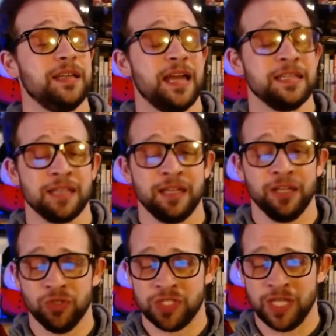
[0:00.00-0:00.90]
as I
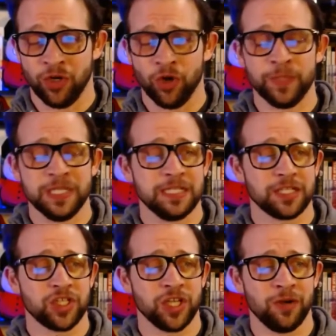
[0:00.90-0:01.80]
understand. Urban
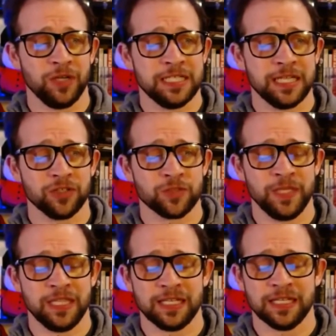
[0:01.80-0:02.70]
Dictionary tells
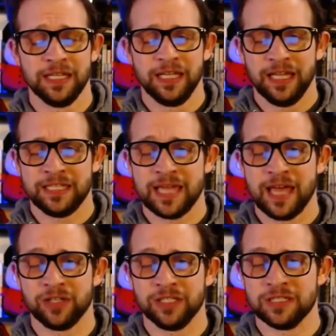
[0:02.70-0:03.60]
me that
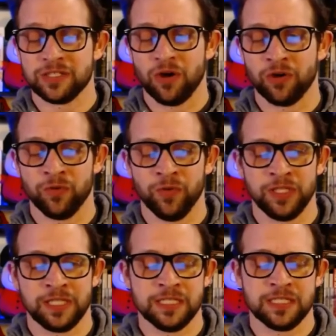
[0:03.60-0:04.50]
Italians aren't
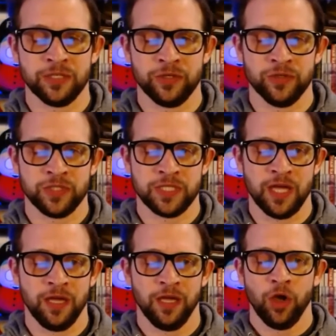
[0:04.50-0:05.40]
really considered
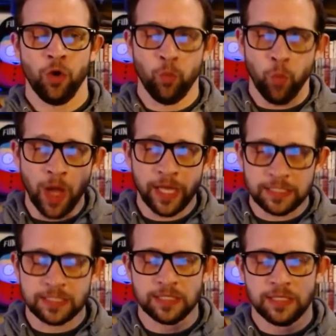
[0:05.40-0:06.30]

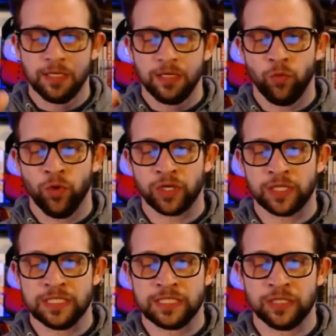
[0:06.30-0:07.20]
white; we're
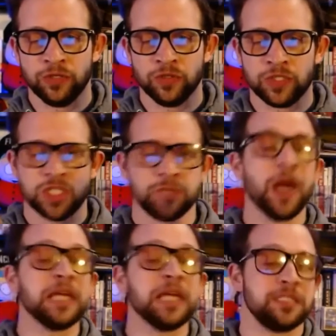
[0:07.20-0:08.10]
considered
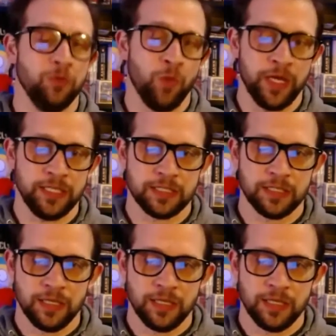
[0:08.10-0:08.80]
spicy white,